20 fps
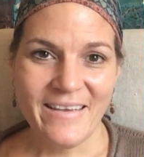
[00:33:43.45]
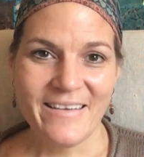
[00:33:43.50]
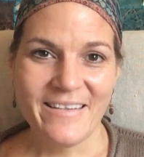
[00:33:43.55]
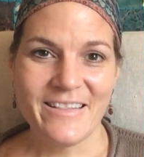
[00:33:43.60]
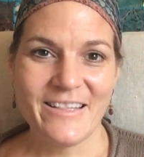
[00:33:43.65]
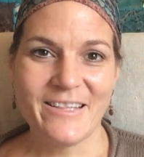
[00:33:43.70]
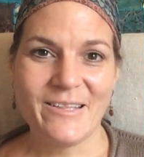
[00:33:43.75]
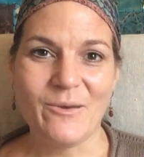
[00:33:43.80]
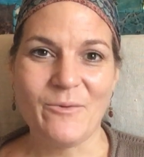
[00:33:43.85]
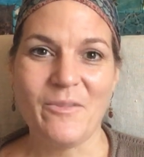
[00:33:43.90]

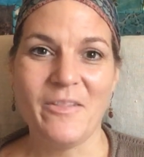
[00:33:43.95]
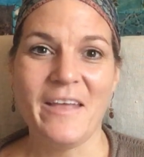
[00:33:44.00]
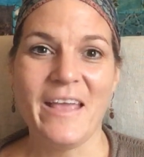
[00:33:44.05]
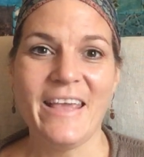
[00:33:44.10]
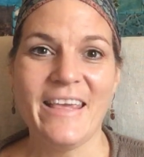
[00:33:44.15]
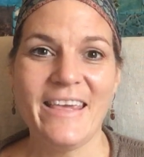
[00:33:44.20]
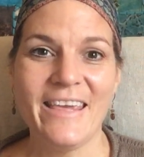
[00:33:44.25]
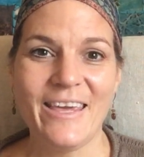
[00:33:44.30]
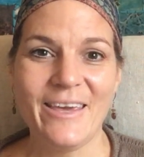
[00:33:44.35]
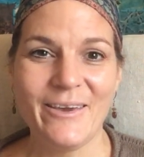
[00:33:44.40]
So
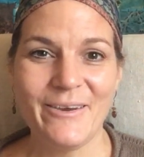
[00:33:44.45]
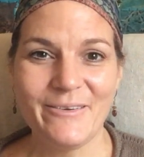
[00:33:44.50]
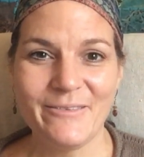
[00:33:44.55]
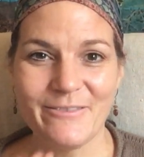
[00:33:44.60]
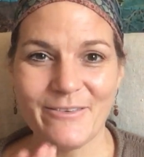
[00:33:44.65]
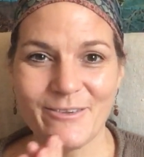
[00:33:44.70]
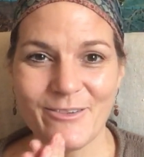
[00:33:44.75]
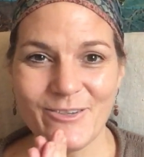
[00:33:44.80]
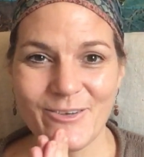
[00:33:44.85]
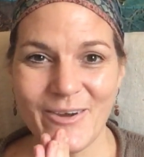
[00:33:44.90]
thank you
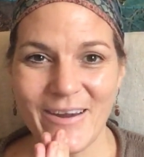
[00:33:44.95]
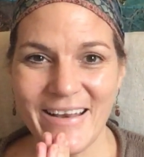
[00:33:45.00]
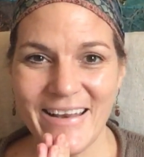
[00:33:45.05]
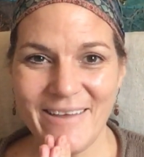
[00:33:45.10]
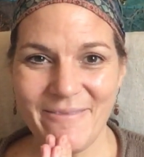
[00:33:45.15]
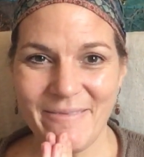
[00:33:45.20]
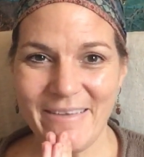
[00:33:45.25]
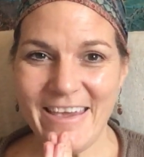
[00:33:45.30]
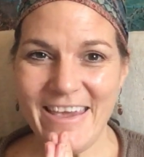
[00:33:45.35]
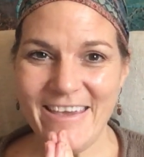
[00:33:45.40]
for
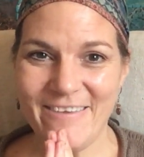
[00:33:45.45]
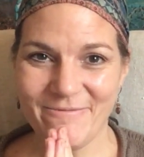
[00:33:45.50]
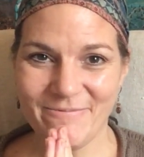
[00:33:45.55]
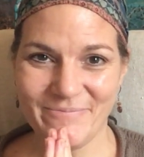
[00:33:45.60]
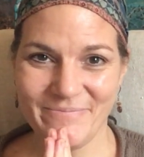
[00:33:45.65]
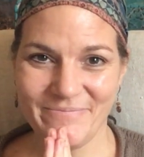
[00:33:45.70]
joining me,